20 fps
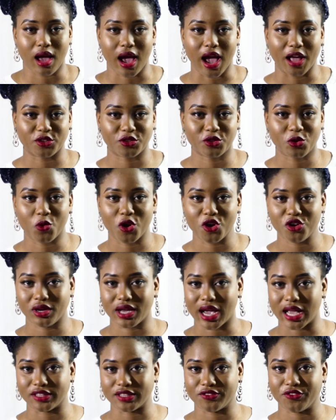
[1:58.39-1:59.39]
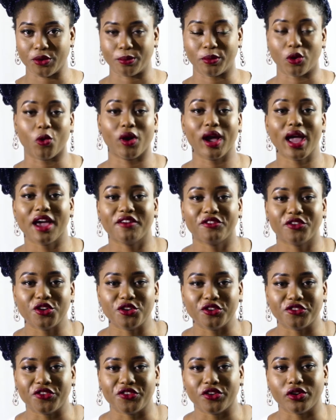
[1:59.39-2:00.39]
I don't know what you guys feel, but whatever
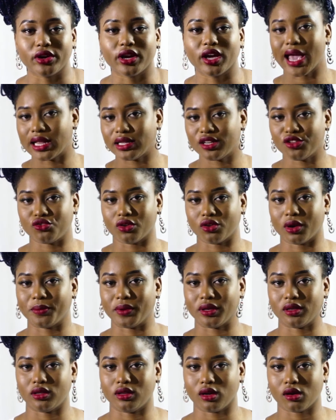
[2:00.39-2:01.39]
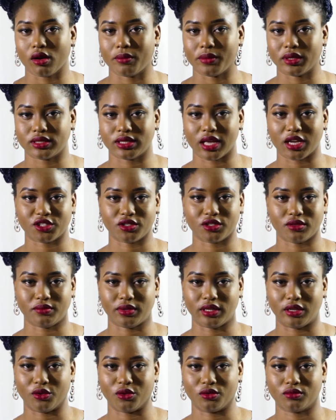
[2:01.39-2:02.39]
you feel, kindly drop it in the comment section
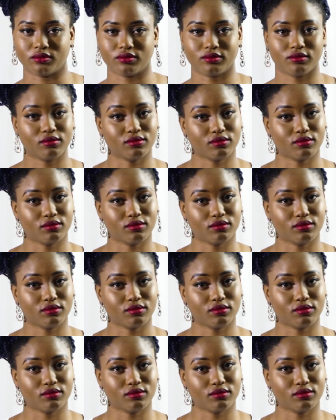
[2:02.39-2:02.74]
below.